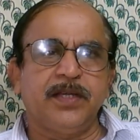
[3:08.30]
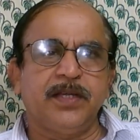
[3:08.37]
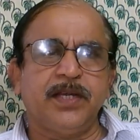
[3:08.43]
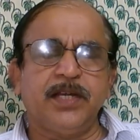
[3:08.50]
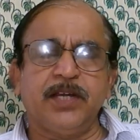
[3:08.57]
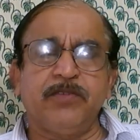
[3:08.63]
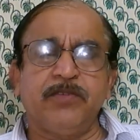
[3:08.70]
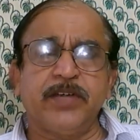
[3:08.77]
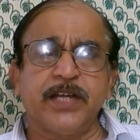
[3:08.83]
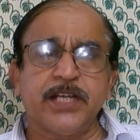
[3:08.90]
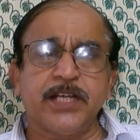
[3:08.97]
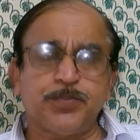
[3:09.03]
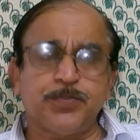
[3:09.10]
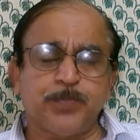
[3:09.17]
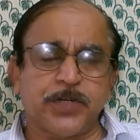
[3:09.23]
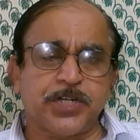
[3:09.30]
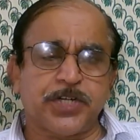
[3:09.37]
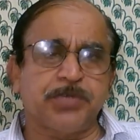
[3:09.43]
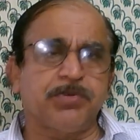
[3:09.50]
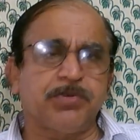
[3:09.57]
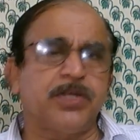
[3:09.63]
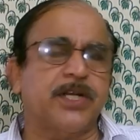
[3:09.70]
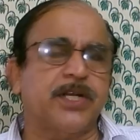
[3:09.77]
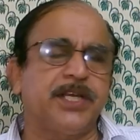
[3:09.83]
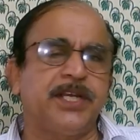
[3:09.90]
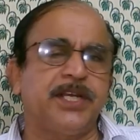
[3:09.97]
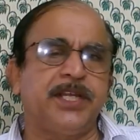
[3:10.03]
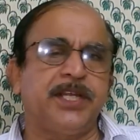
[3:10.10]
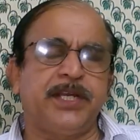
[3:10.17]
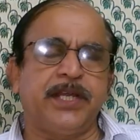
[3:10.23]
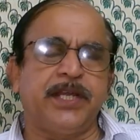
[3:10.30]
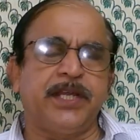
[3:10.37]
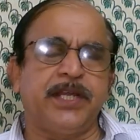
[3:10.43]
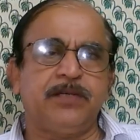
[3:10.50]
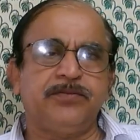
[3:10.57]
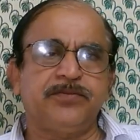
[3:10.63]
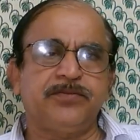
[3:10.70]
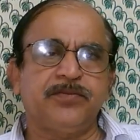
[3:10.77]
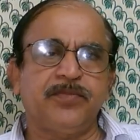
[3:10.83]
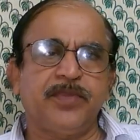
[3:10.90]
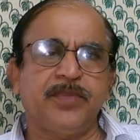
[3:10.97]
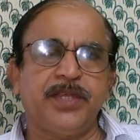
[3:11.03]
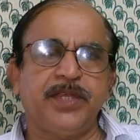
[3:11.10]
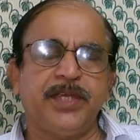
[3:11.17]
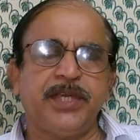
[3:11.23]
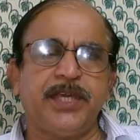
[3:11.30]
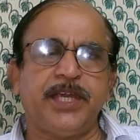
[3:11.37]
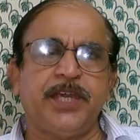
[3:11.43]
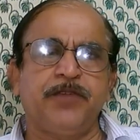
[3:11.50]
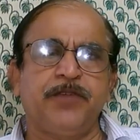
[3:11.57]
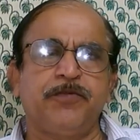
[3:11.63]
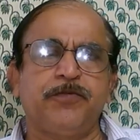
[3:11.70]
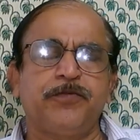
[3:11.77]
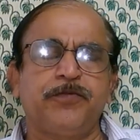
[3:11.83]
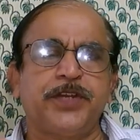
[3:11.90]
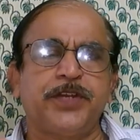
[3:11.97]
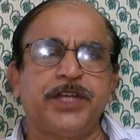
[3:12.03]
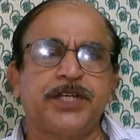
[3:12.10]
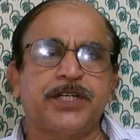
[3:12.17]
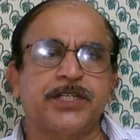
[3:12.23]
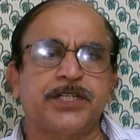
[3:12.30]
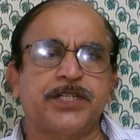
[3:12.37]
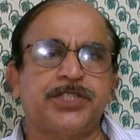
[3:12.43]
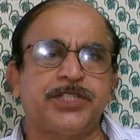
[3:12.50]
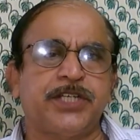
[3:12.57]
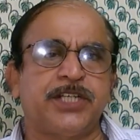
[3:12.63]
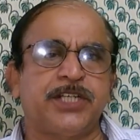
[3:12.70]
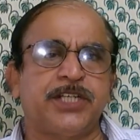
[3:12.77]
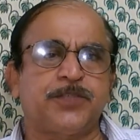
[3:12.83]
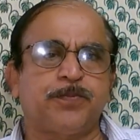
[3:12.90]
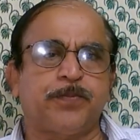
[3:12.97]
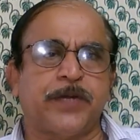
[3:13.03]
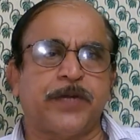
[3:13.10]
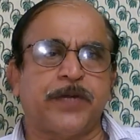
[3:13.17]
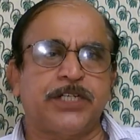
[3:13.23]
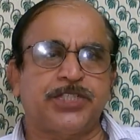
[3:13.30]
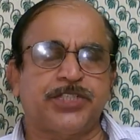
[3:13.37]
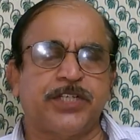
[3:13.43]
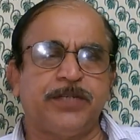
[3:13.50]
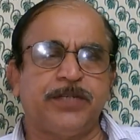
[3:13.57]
Nowadays, particularly in India, every Christian spreads